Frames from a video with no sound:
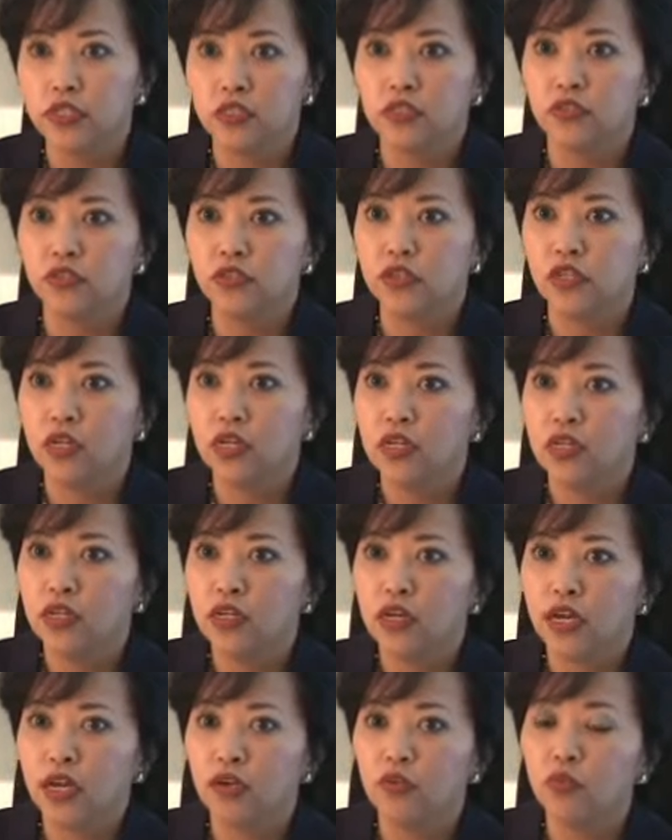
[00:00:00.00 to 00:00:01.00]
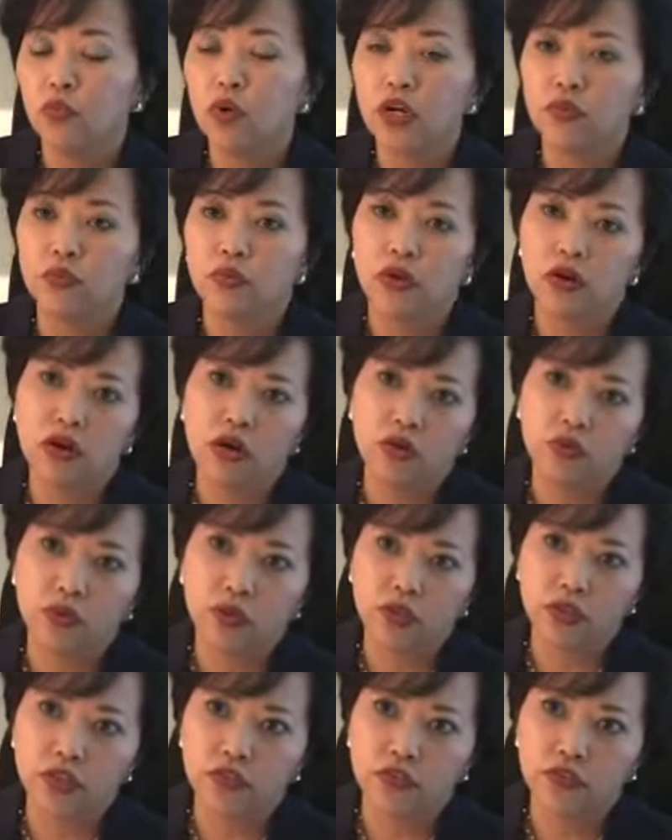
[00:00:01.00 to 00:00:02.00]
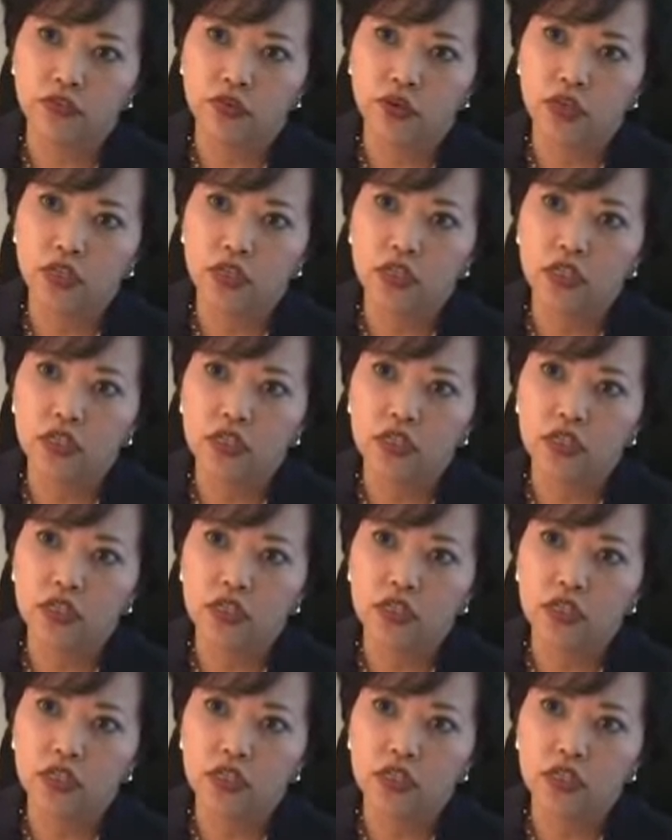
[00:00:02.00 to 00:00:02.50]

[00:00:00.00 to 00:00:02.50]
is and what we're all working for.